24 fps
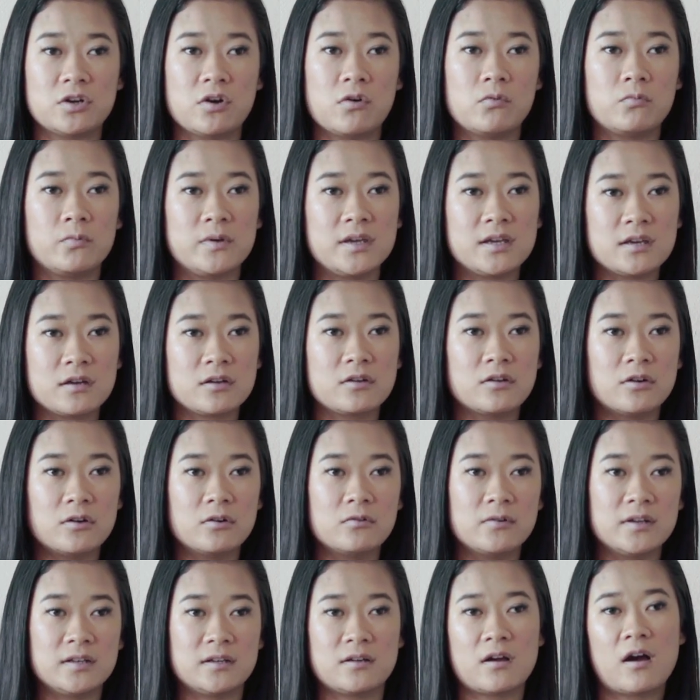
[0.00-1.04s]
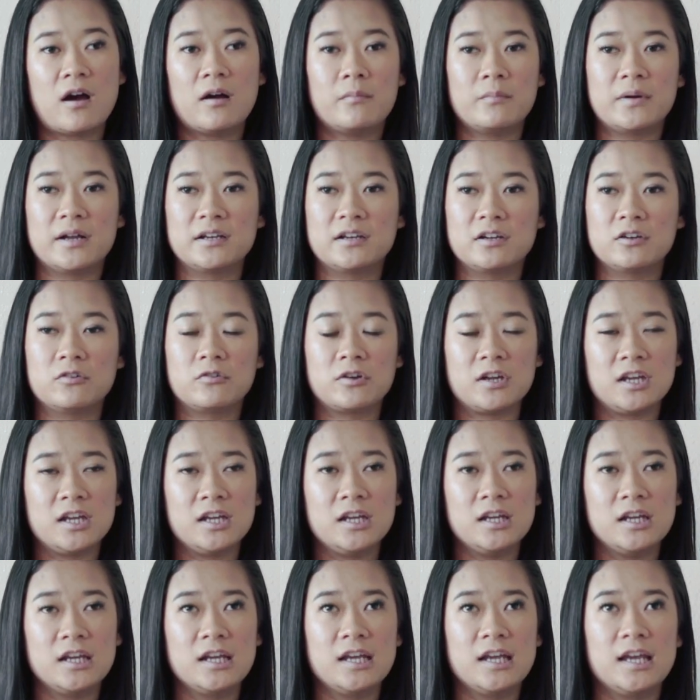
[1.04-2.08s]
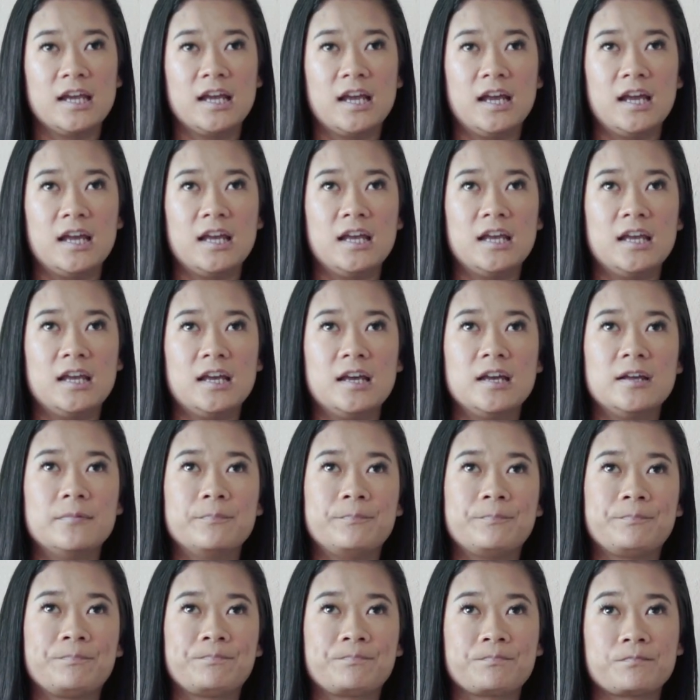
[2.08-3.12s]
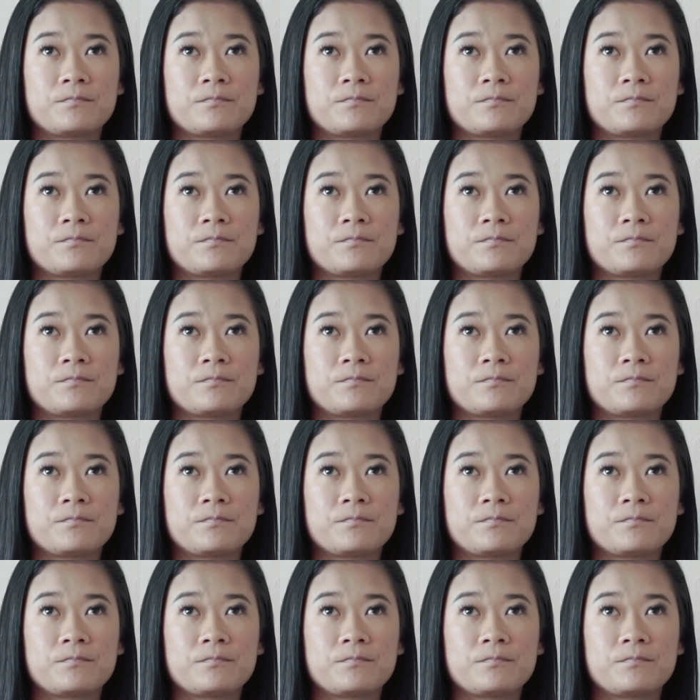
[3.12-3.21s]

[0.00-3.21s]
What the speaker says: a week ago and got my degree. And